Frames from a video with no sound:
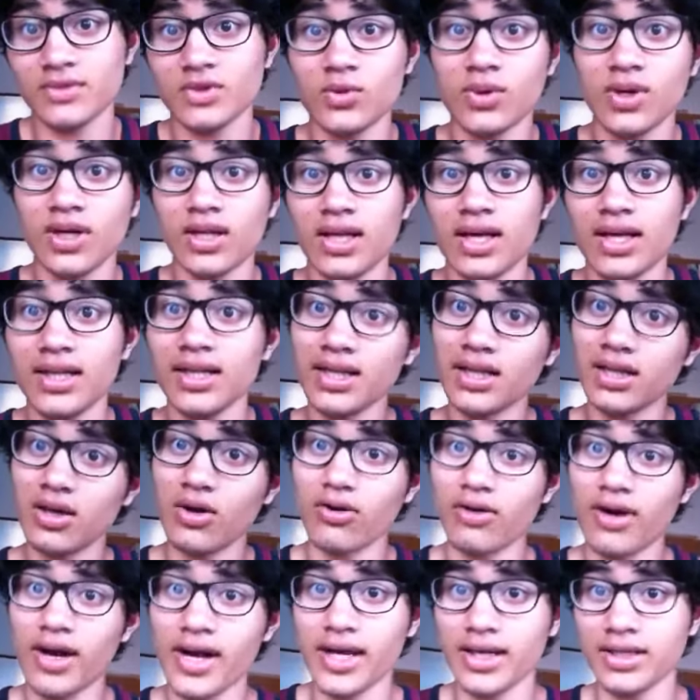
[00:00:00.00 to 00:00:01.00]
well, I did
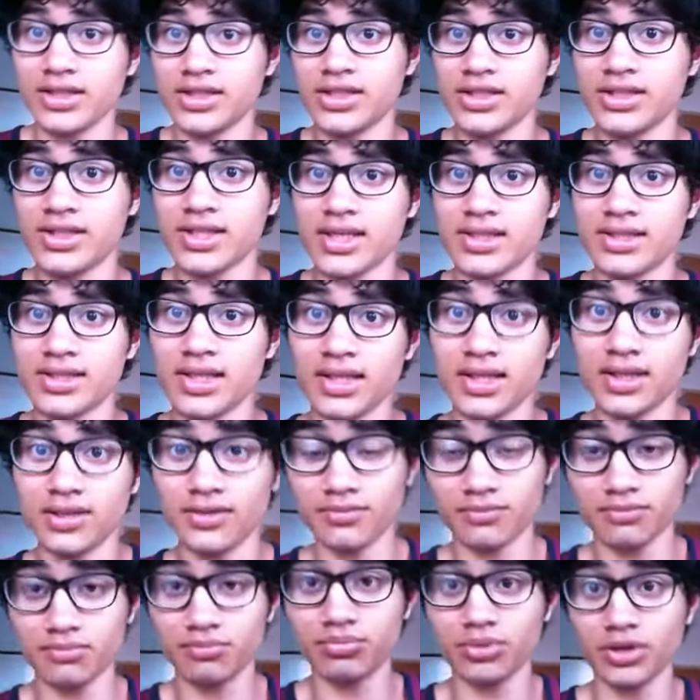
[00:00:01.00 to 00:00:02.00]
alright in GCSE. I
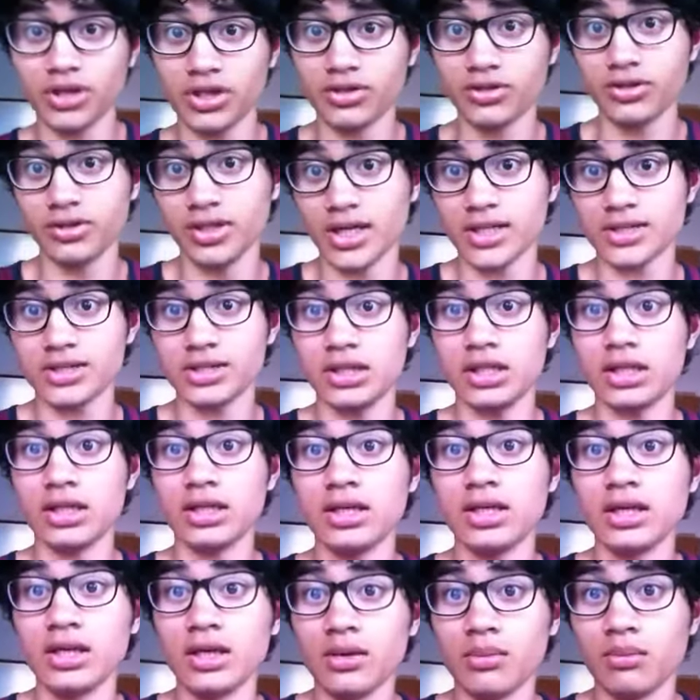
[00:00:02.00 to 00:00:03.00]
did pretty good
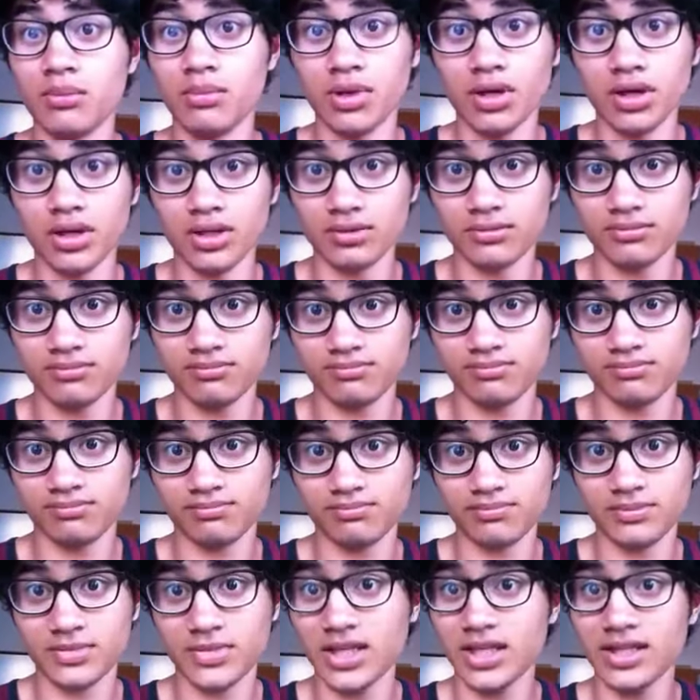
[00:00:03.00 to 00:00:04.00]
actually, but
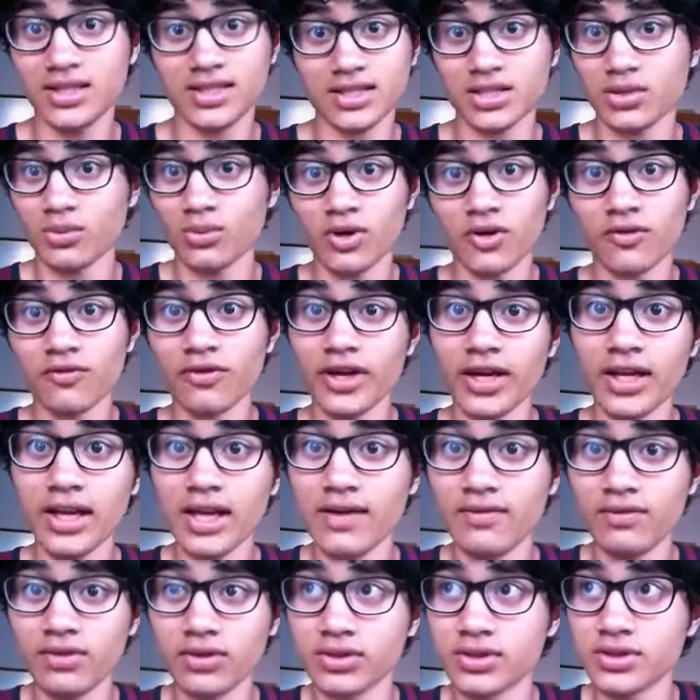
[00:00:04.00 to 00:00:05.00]
it doesn't work for A
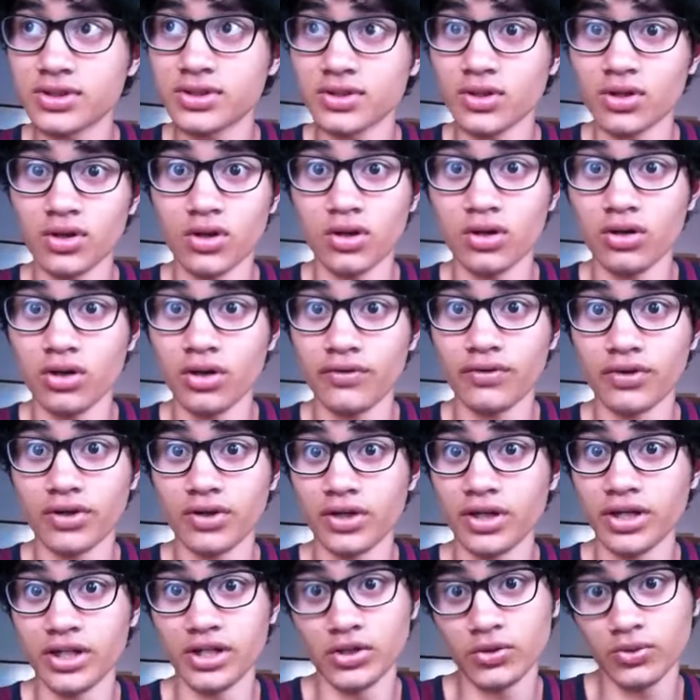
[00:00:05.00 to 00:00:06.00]
levels or if
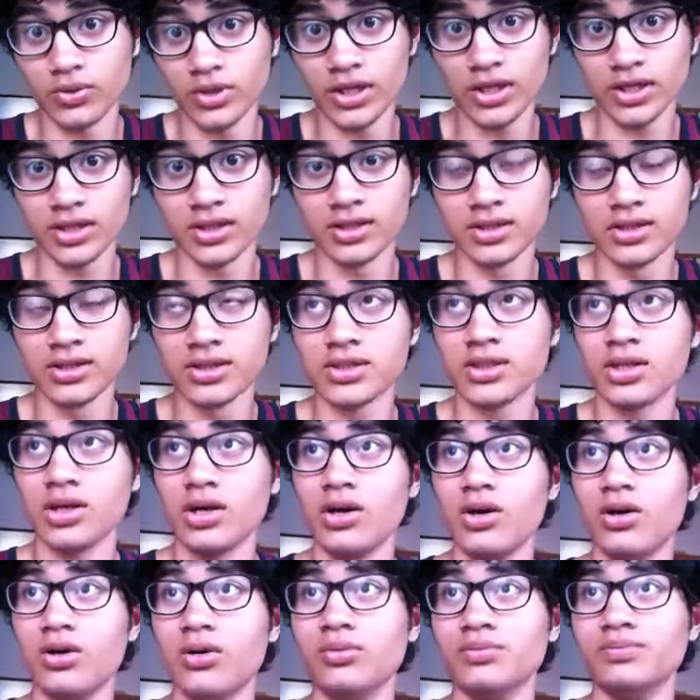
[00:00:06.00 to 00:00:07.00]
you're in uni.
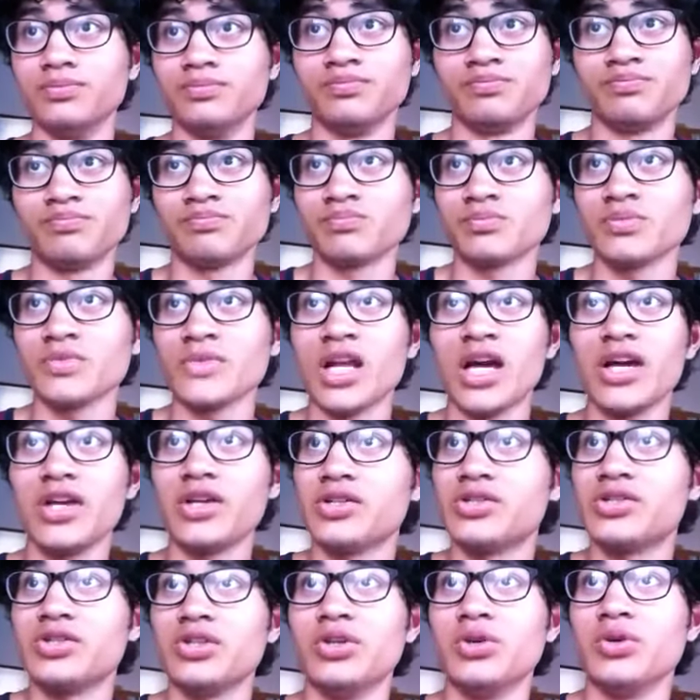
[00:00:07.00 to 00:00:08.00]
So I
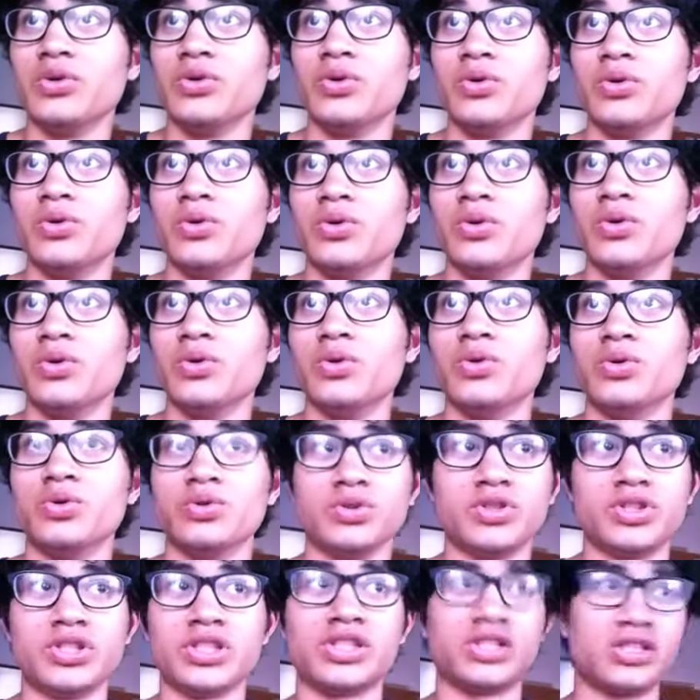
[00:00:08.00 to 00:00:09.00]
used to do
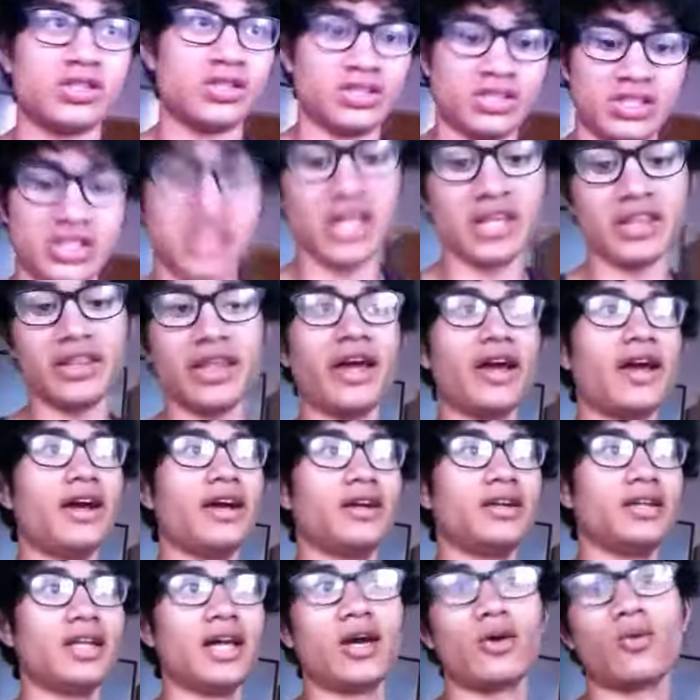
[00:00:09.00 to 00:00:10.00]
just sit
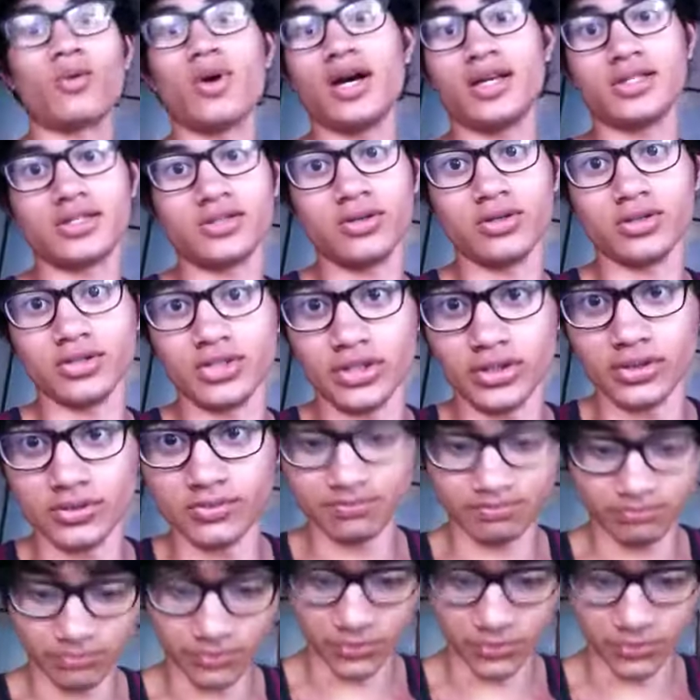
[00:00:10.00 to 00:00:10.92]
there like what I told you,